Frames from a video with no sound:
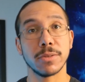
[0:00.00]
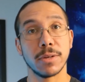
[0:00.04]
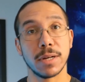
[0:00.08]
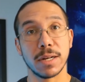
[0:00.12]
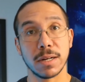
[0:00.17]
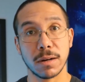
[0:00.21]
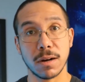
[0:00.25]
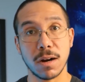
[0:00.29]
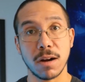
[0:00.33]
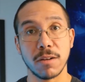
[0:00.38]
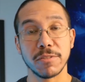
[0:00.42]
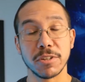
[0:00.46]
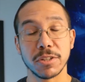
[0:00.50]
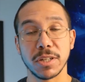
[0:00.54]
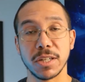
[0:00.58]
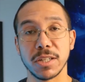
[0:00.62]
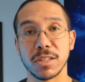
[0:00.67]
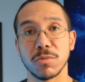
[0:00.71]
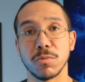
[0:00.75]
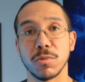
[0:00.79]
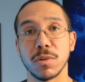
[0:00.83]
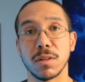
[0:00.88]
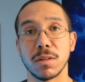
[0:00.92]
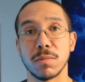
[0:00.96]
So I had a
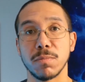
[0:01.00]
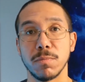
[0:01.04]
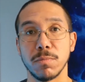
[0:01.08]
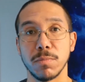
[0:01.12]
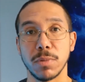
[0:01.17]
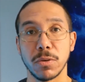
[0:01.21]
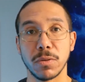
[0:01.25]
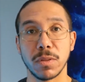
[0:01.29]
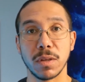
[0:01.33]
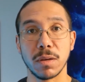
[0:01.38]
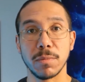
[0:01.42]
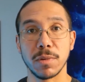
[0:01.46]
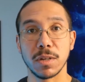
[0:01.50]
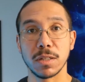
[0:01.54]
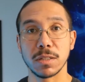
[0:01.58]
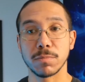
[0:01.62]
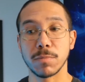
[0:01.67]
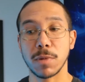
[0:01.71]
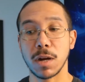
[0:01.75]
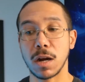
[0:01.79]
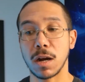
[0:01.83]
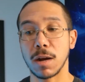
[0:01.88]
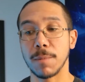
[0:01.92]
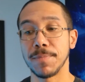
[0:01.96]
conversation with both him and his
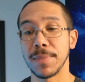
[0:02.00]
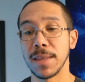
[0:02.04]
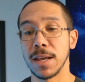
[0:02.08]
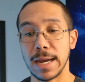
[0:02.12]
mom,